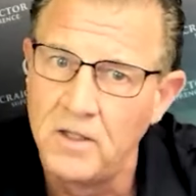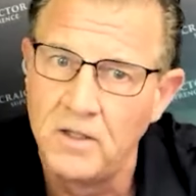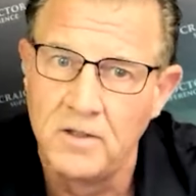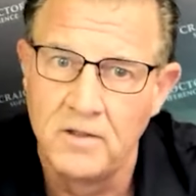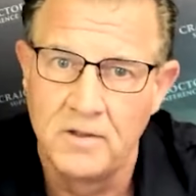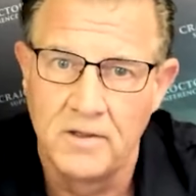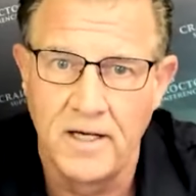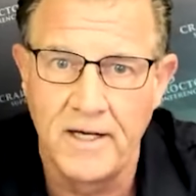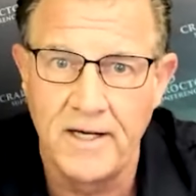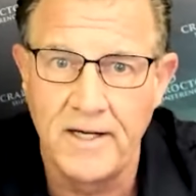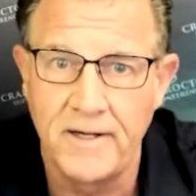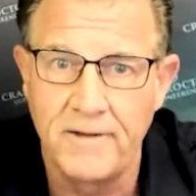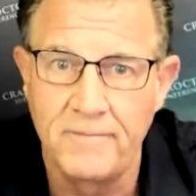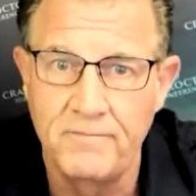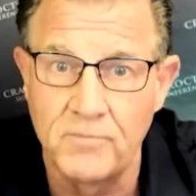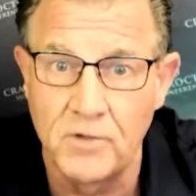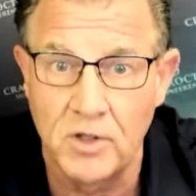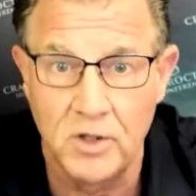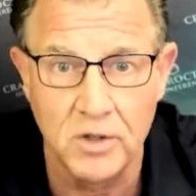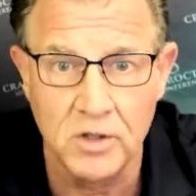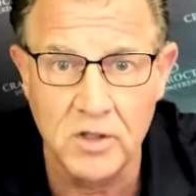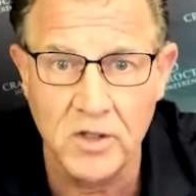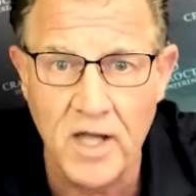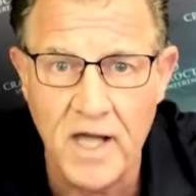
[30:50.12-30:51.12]
Um,
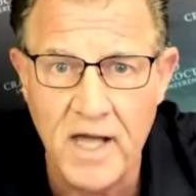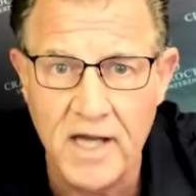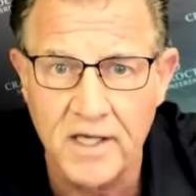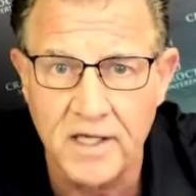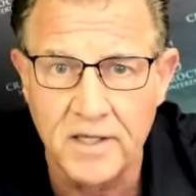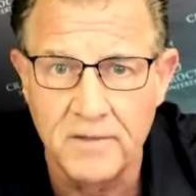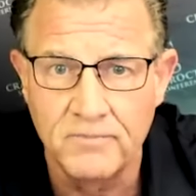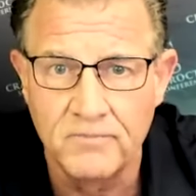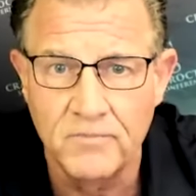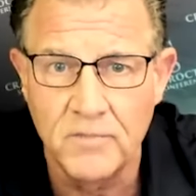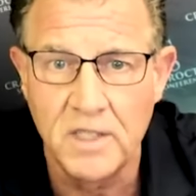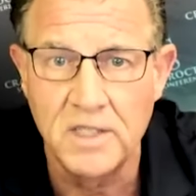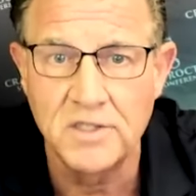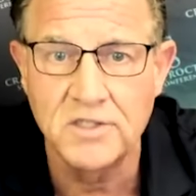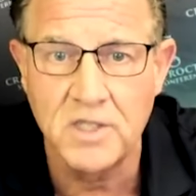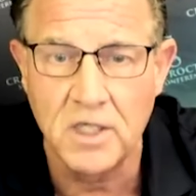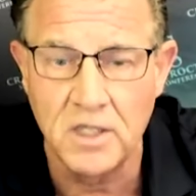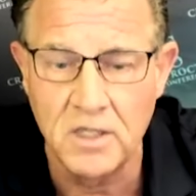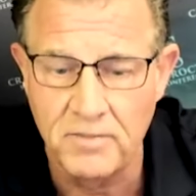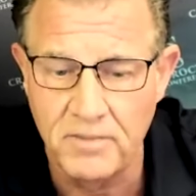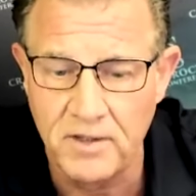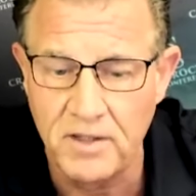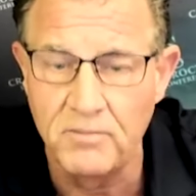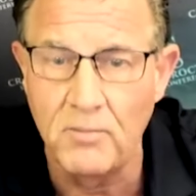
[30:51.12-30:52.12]
good luck. It's going
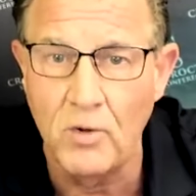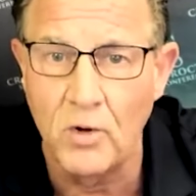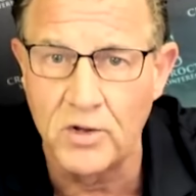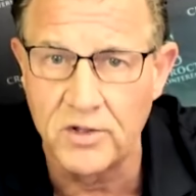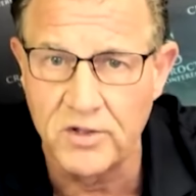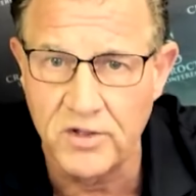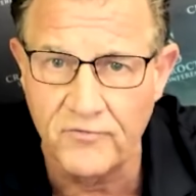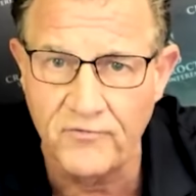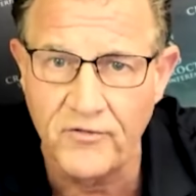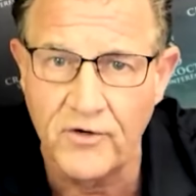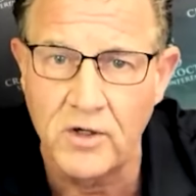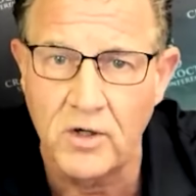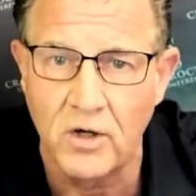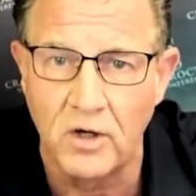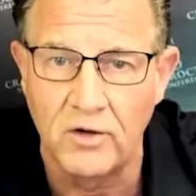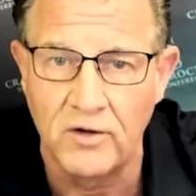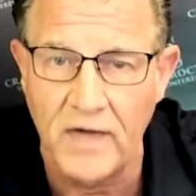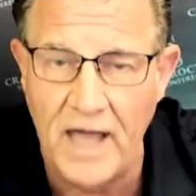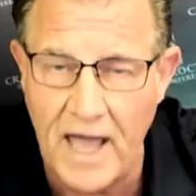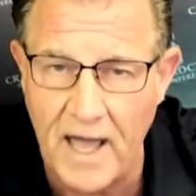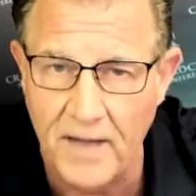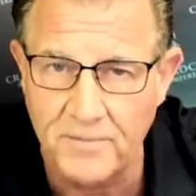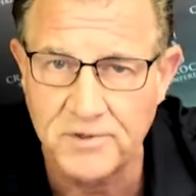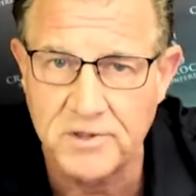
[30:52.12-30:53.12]
to be more difficult,
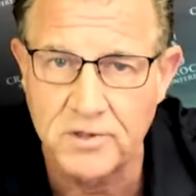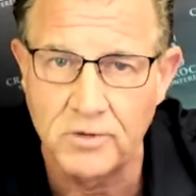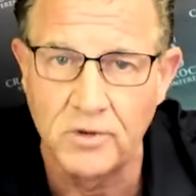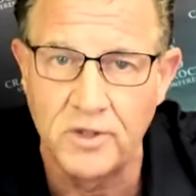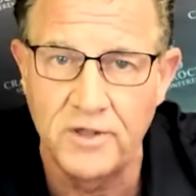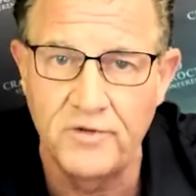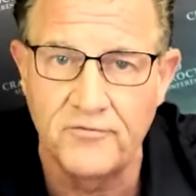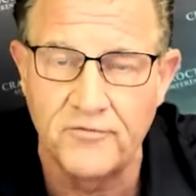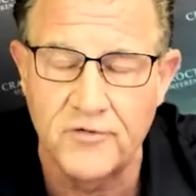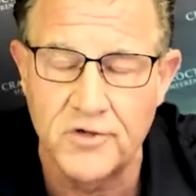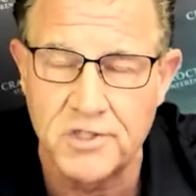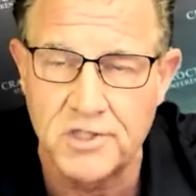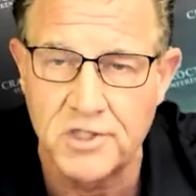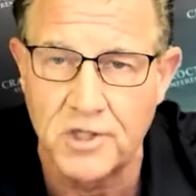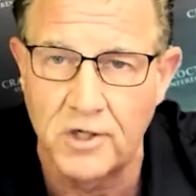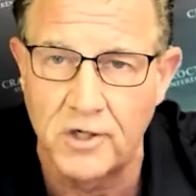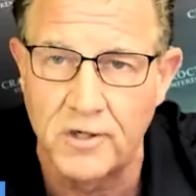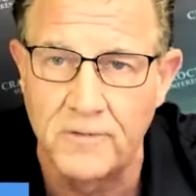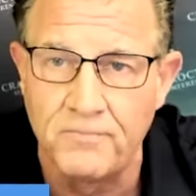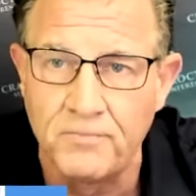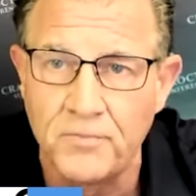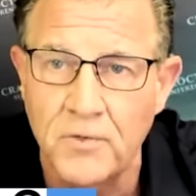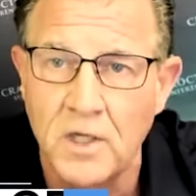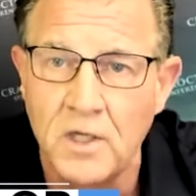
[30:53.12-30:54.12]
absolutely for
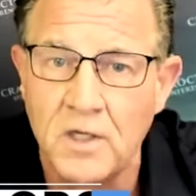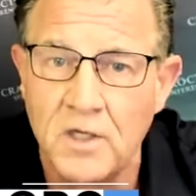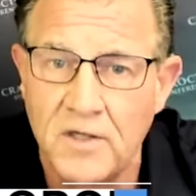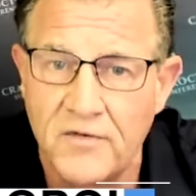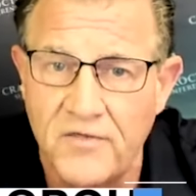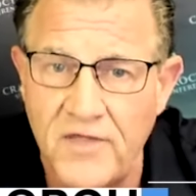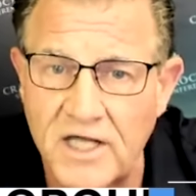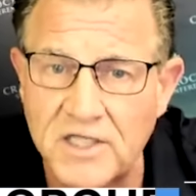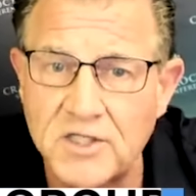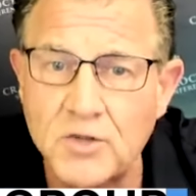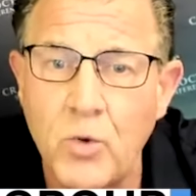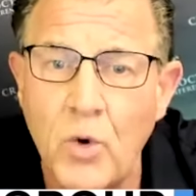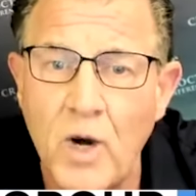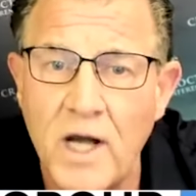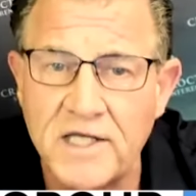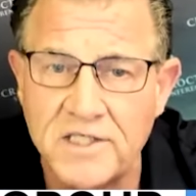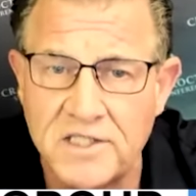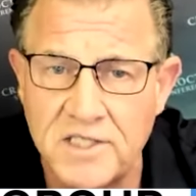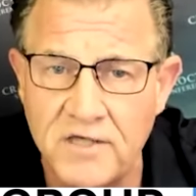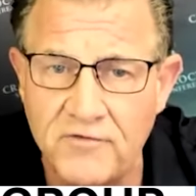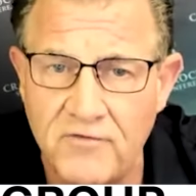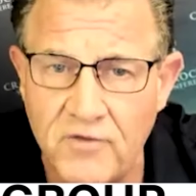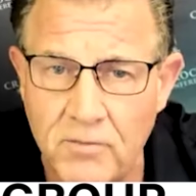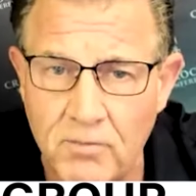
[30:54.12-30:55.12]
sure. That's why it's
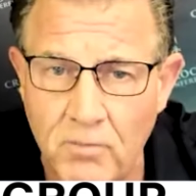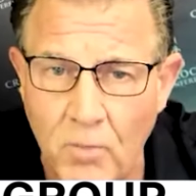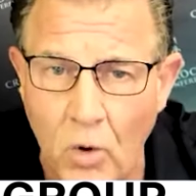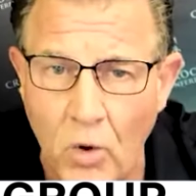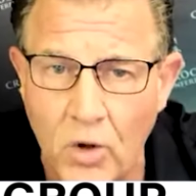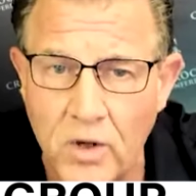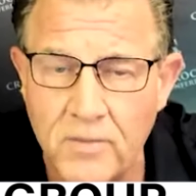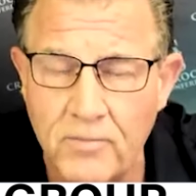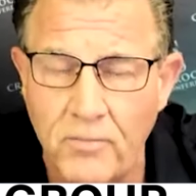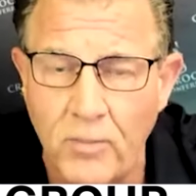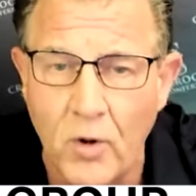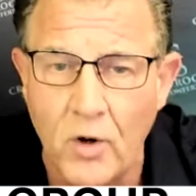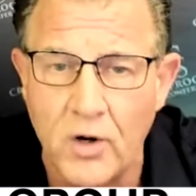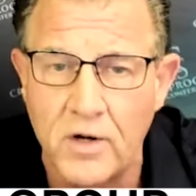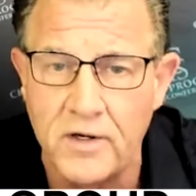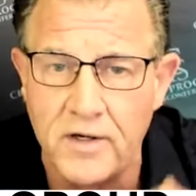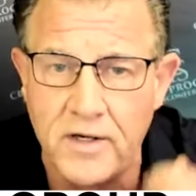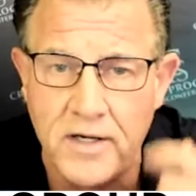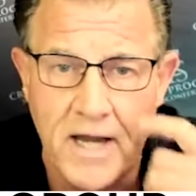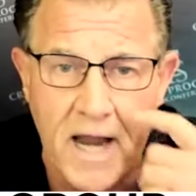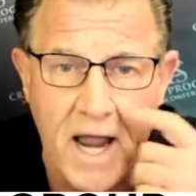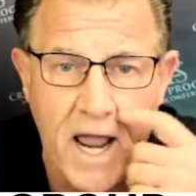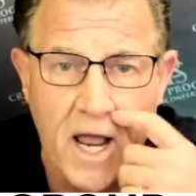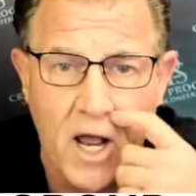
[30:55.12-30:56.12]
even more important
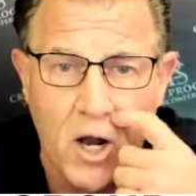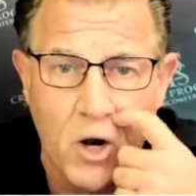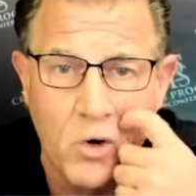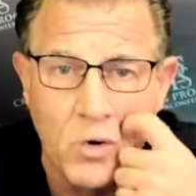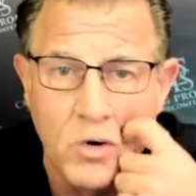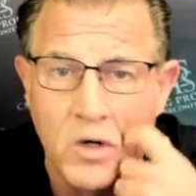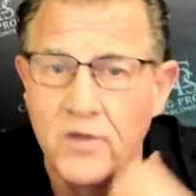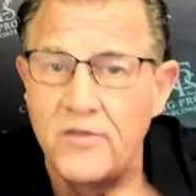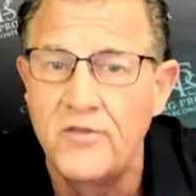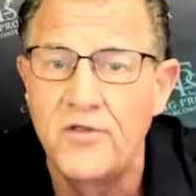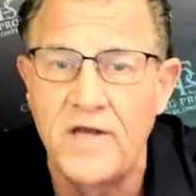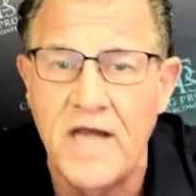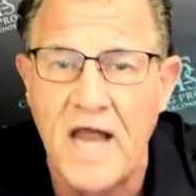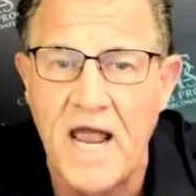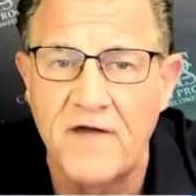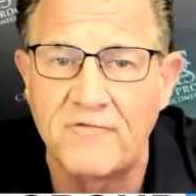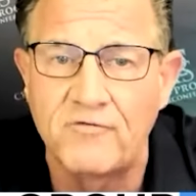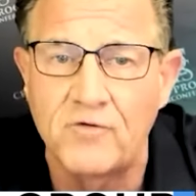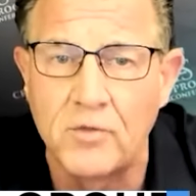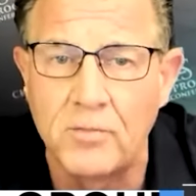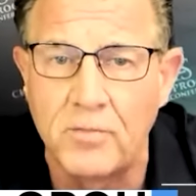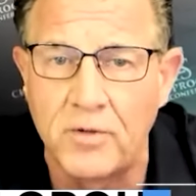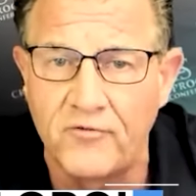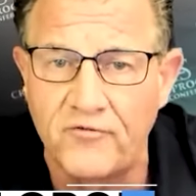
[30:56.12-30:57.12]
now than
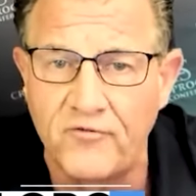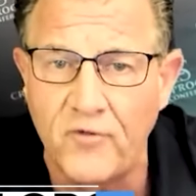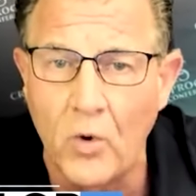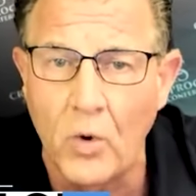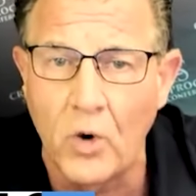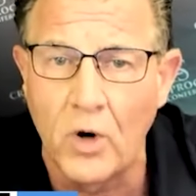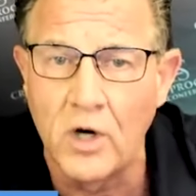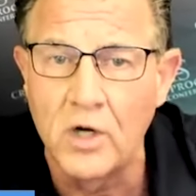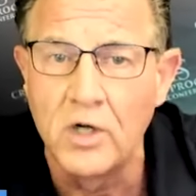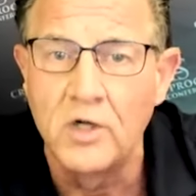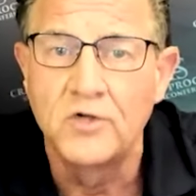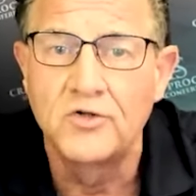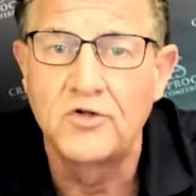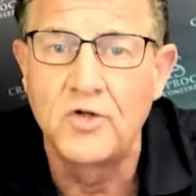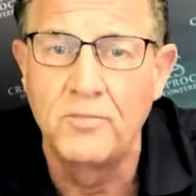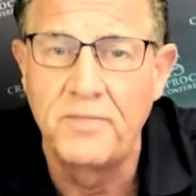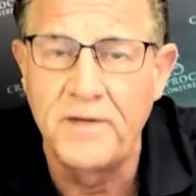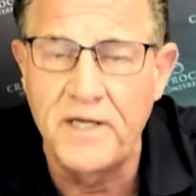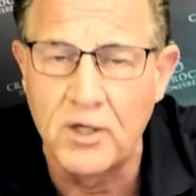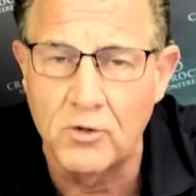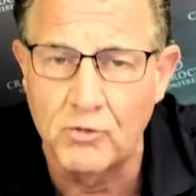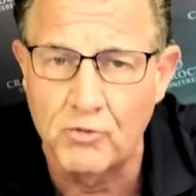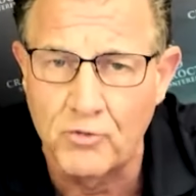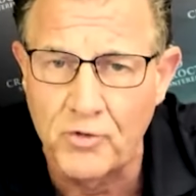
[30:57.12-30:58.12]
ever before to be
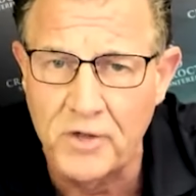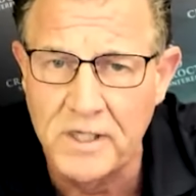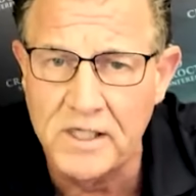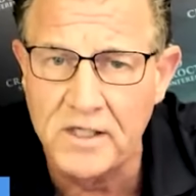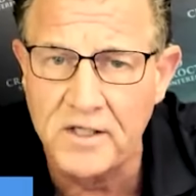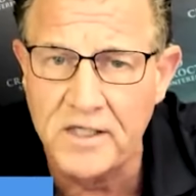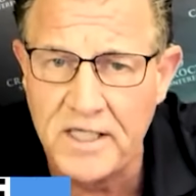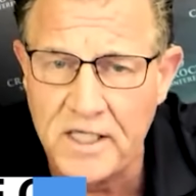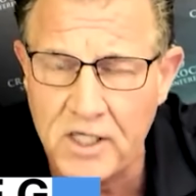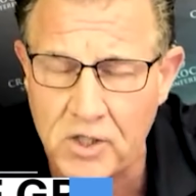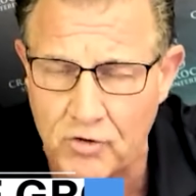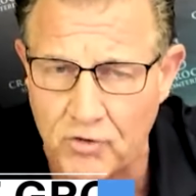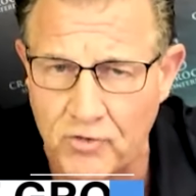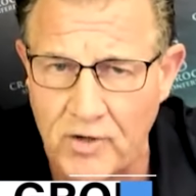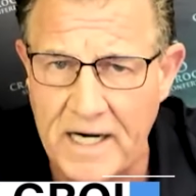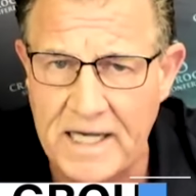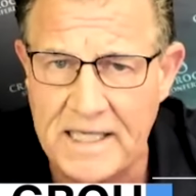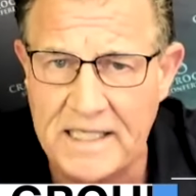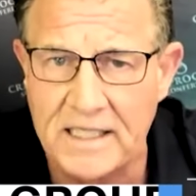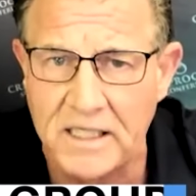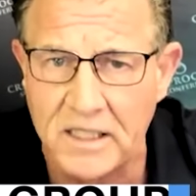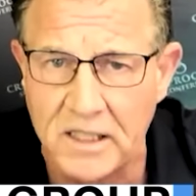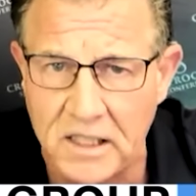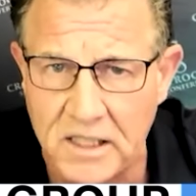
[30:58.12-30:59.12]
a really
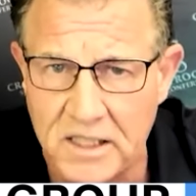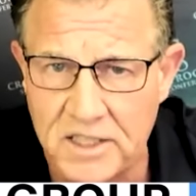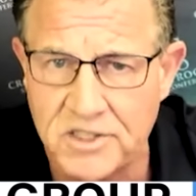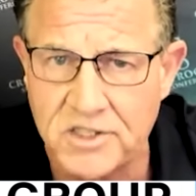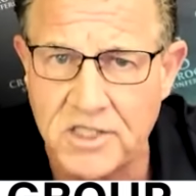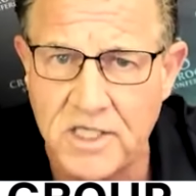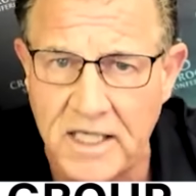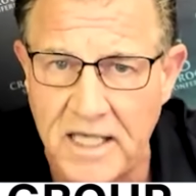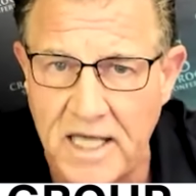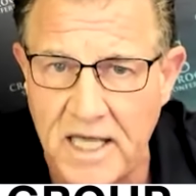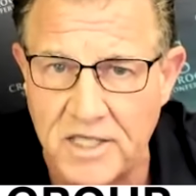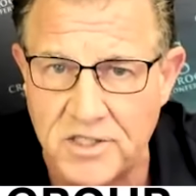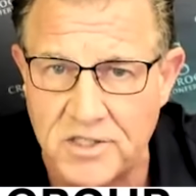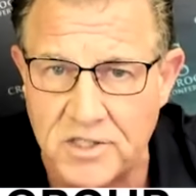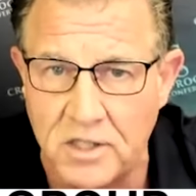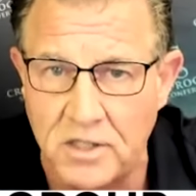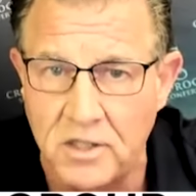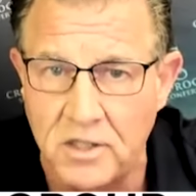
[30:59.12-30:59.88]
great listing agent.